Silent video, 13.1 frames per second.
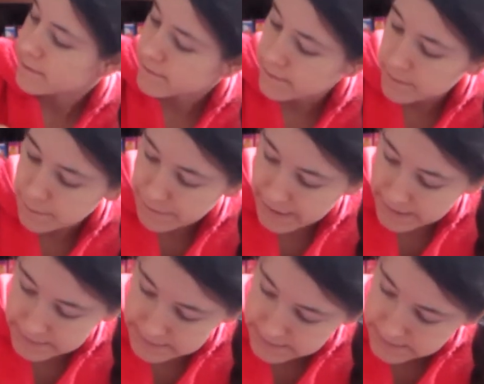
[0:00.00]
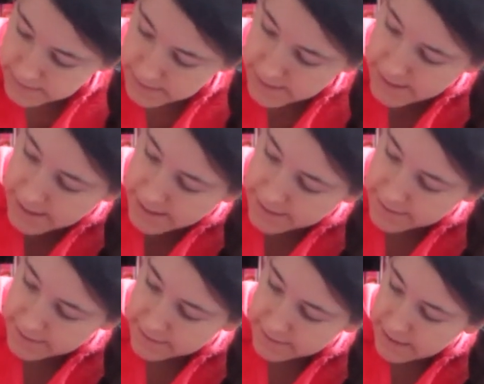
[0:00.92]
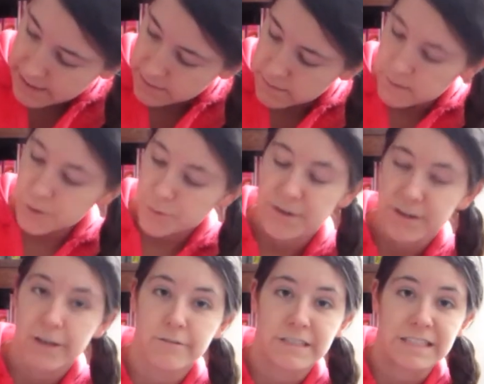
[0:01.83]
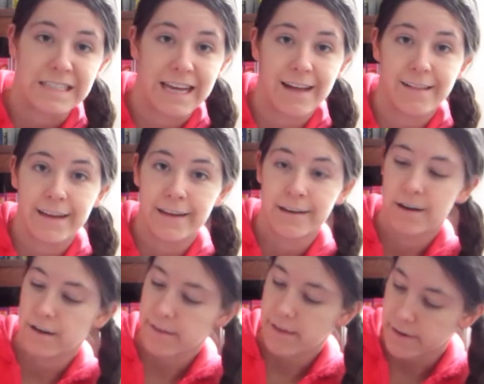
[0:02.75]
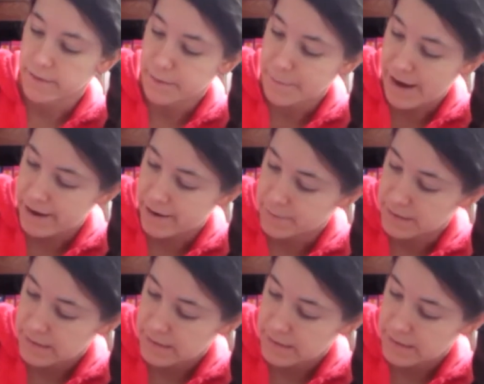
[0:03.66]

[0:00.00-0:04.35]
little belt, and then it's got super cute detailing along the bottom.